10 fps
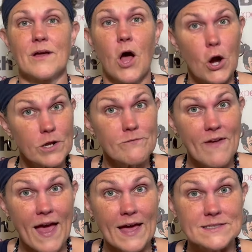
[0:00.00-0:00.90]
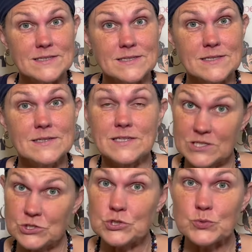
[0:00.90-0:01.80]
Hard and fast, the
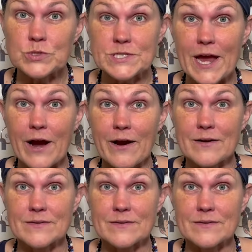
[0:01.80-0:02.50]
tissues will tear.